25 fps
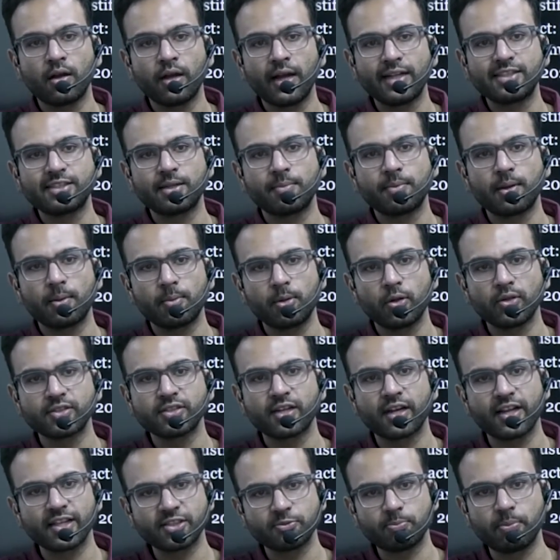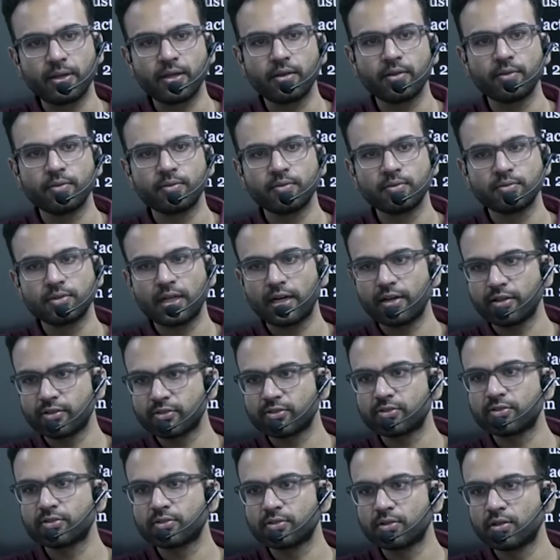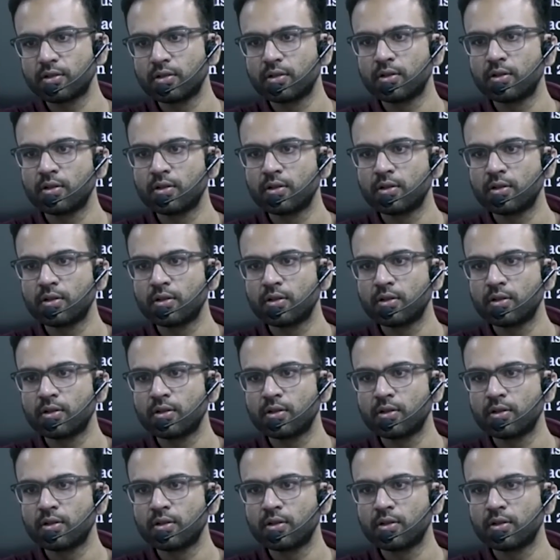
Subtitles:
HMWS and SB, that is